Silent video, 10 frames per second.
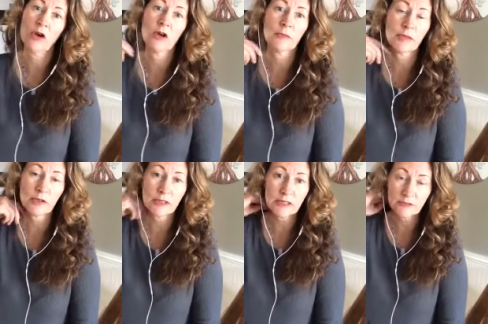long
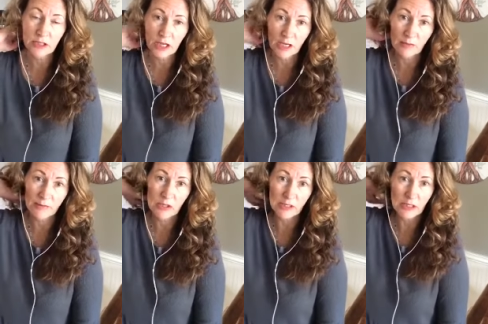periods of time.
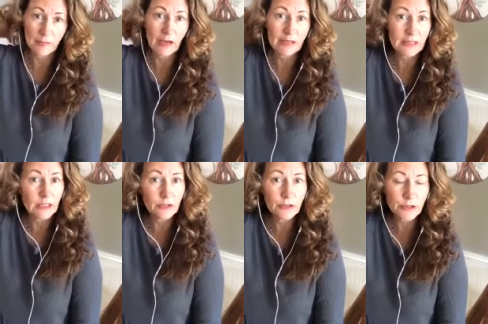I'm talking about
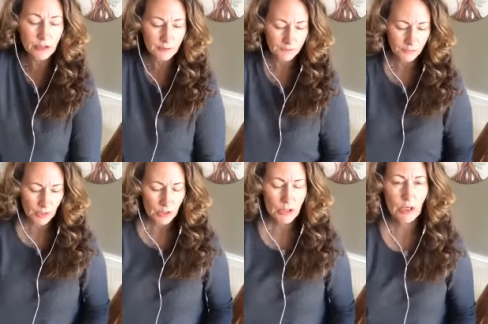years.
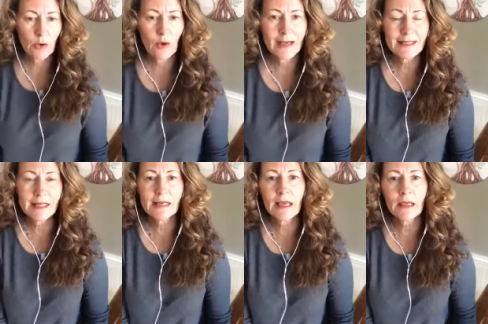So I
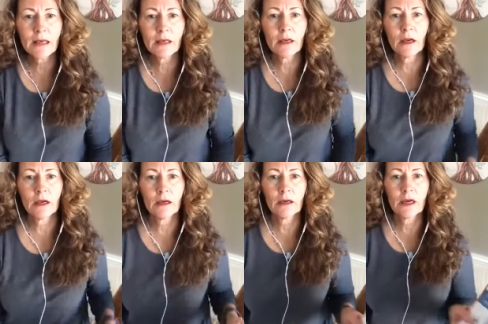dedicated
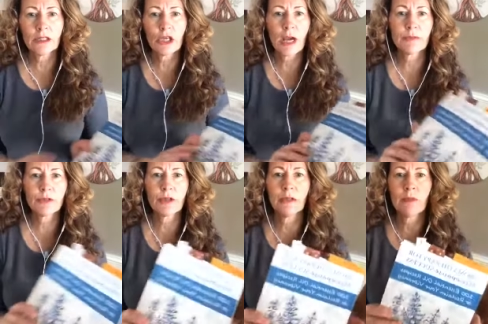uh, a
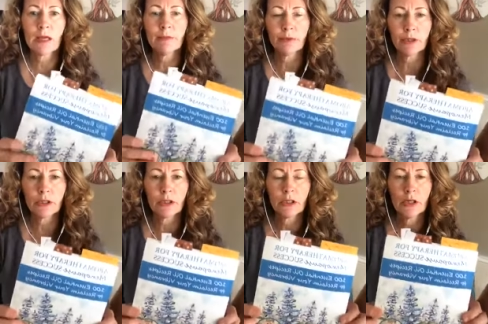chapter in my book
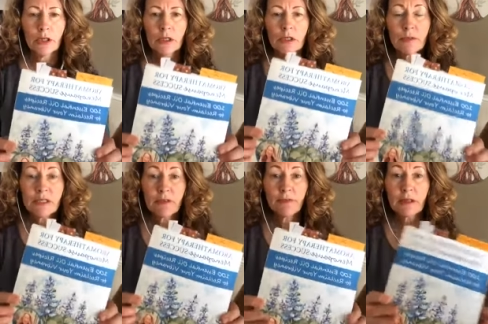
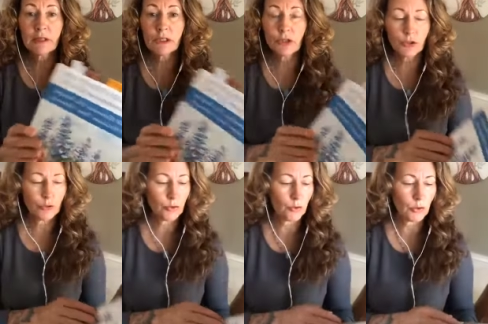specifically
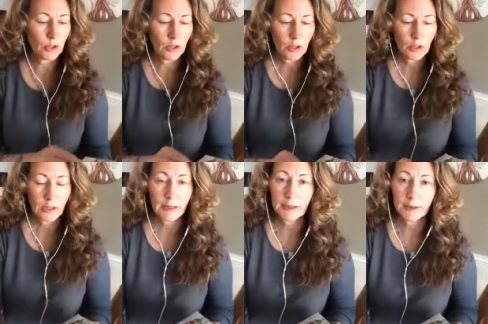to
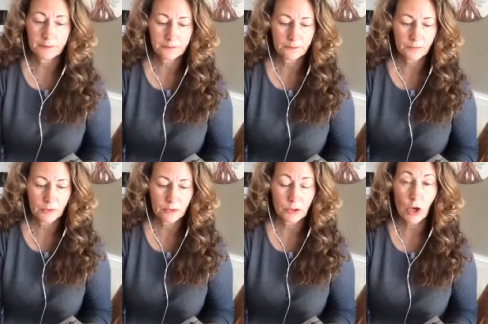um,
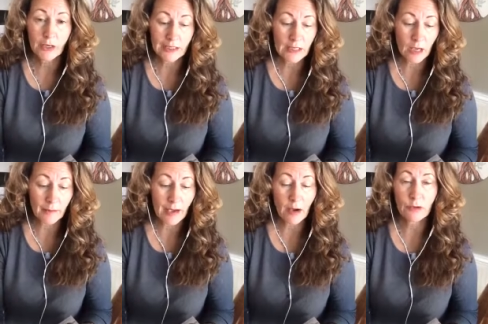talking
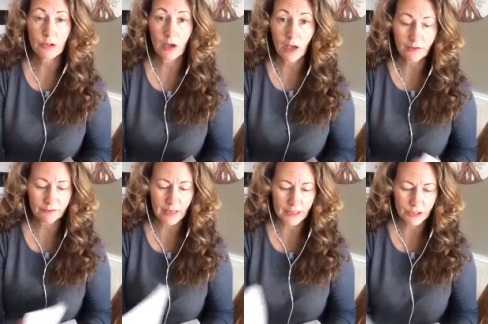about hot
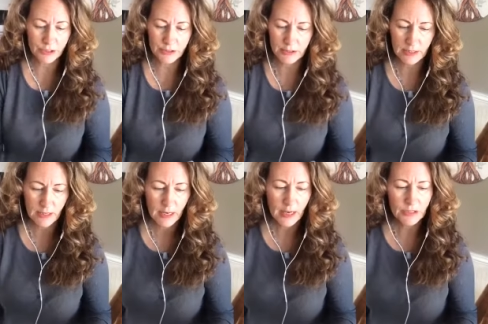flashes.
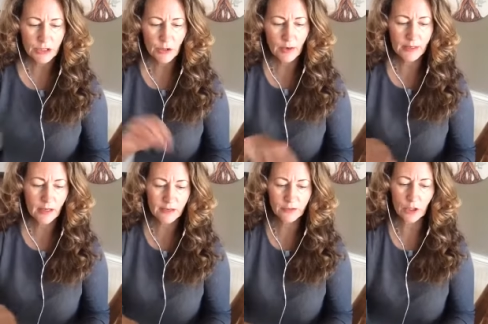And so I
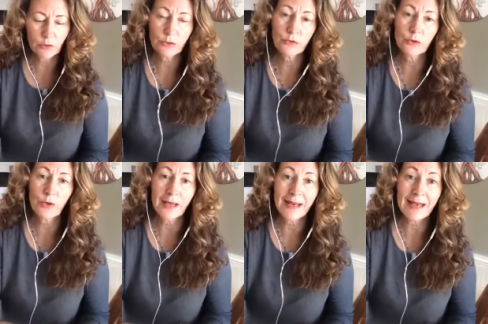kind of go
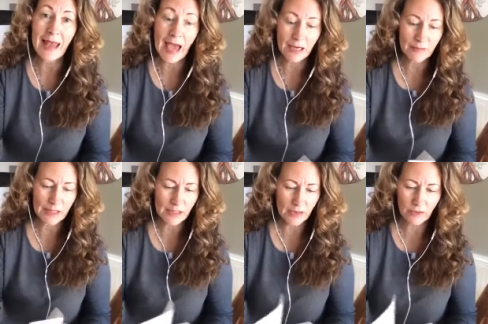through an
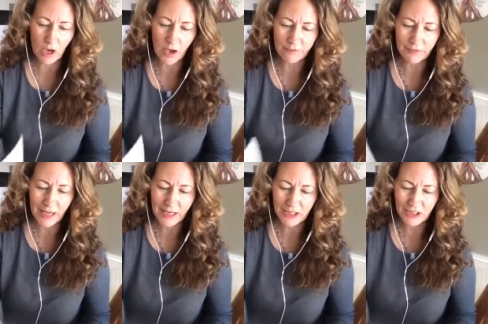anatomy of a hot
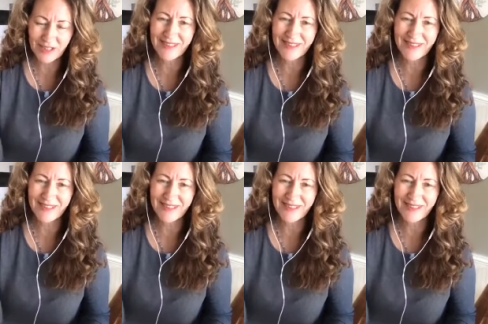flash.